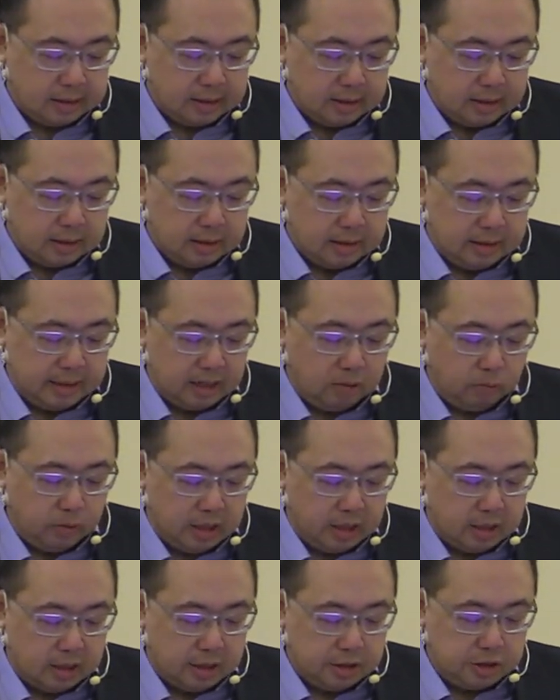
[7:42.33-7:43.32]
Yet
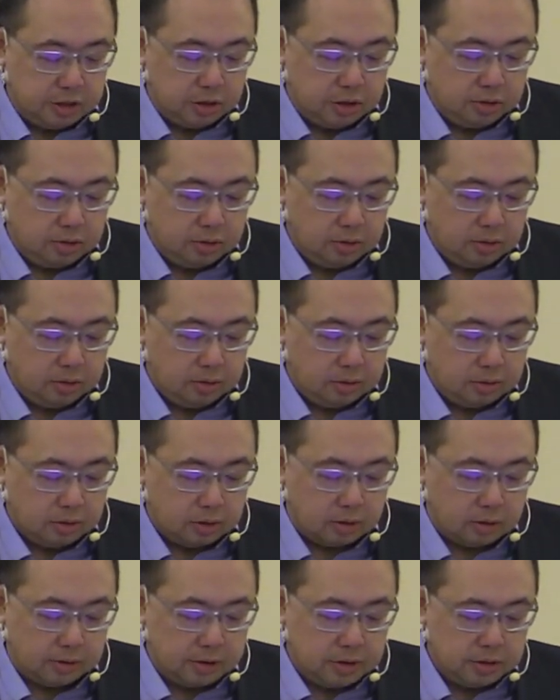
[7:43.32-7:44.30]
we urge you,
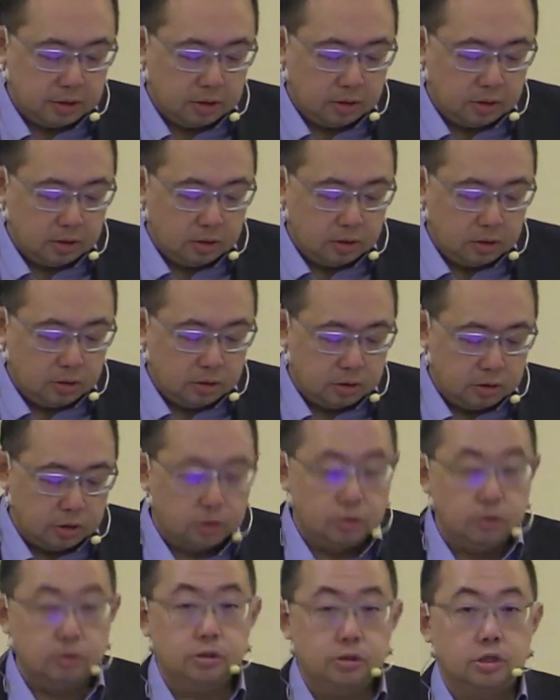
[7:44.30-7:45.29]
notice, to
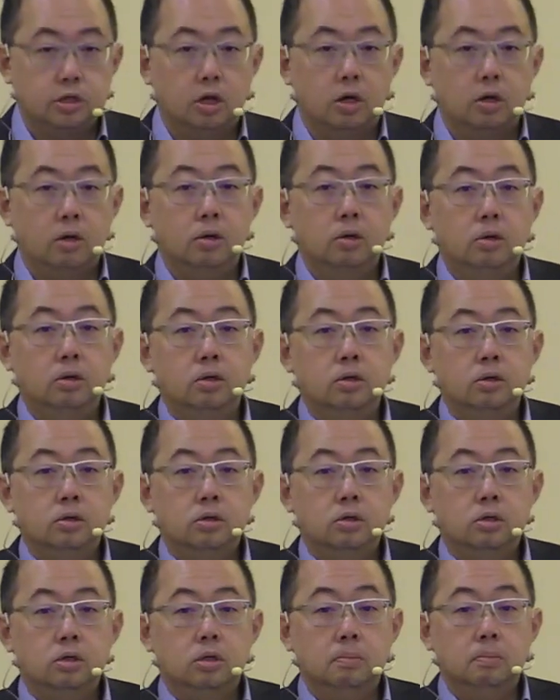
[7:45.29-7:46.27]
do so
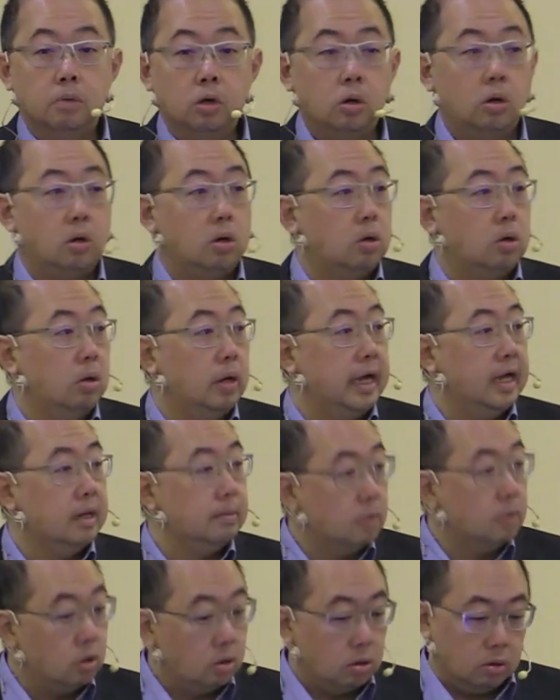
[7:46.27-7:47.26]
more and
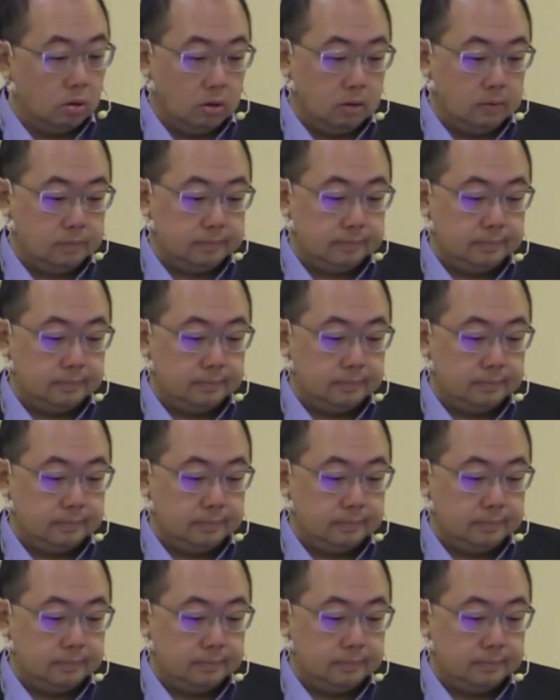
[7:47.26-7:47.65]
more.